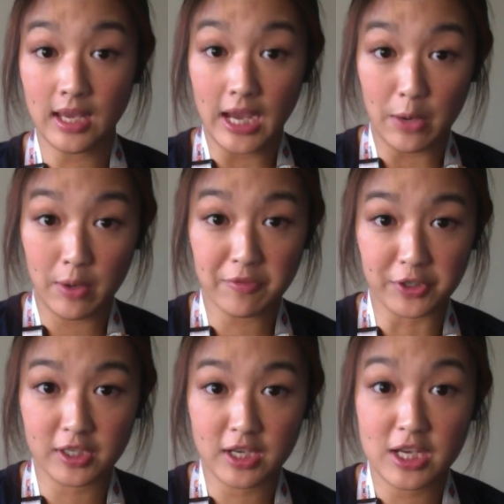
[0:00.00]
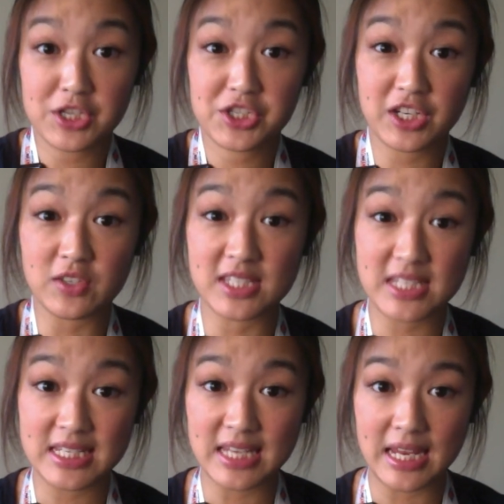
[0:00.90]
However, shuttles did
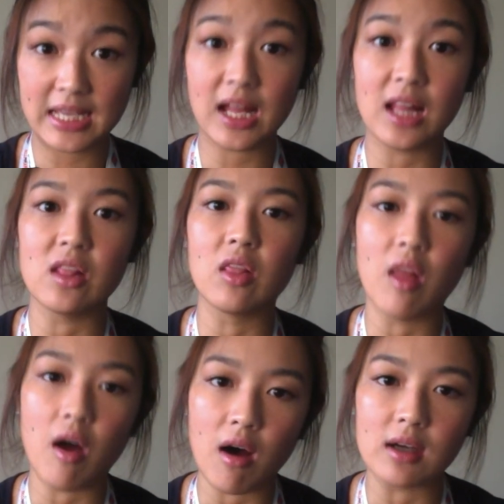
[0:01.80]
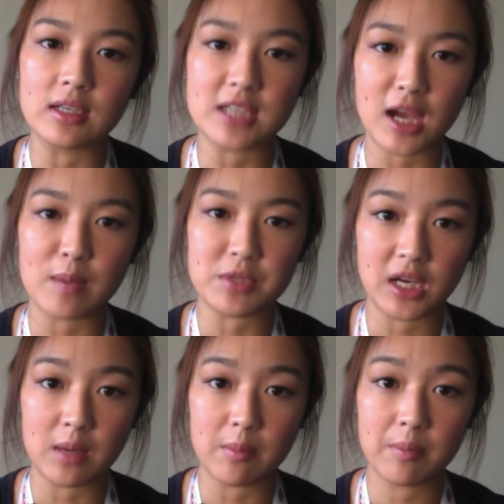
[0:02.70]
take a long time to
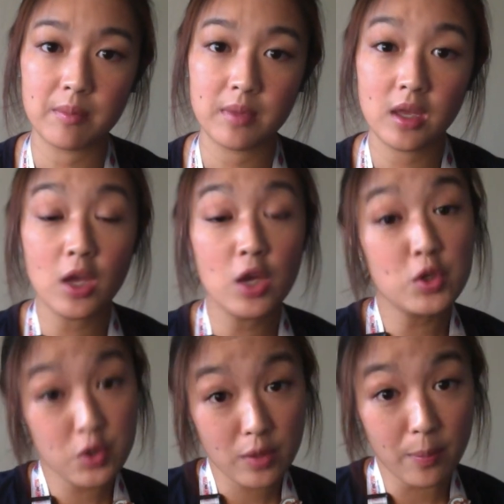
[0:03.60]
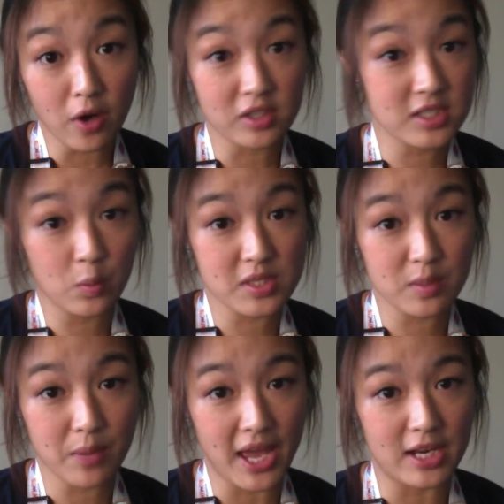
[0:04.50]
come. To the parks it wasn't
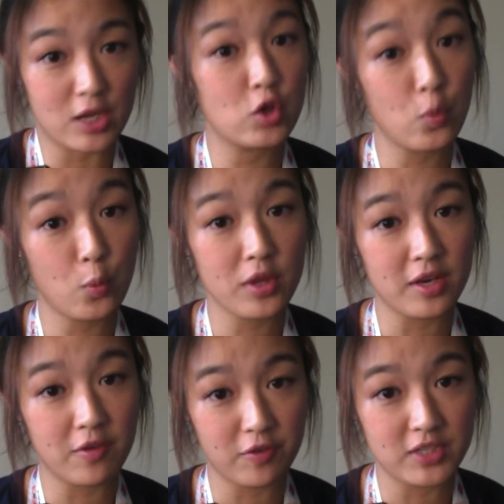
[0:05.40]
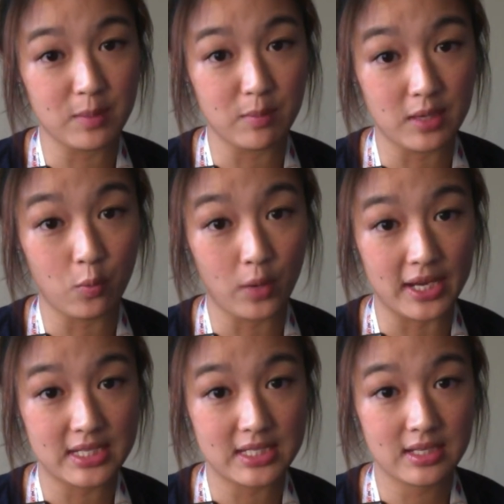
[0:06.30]
bad, no more than a 15-minute
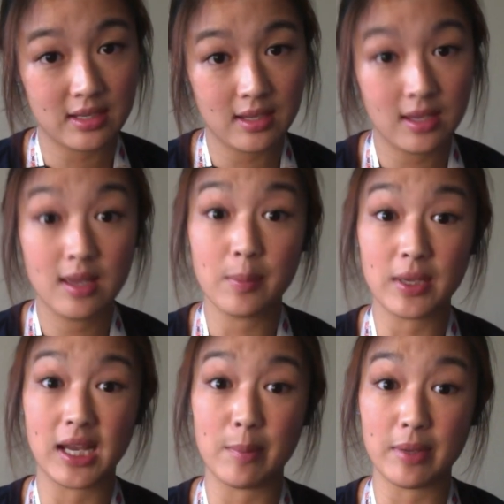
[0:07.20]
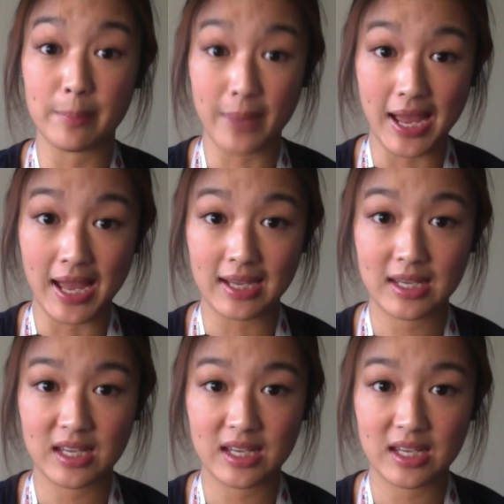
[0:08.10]
wait. But coming back...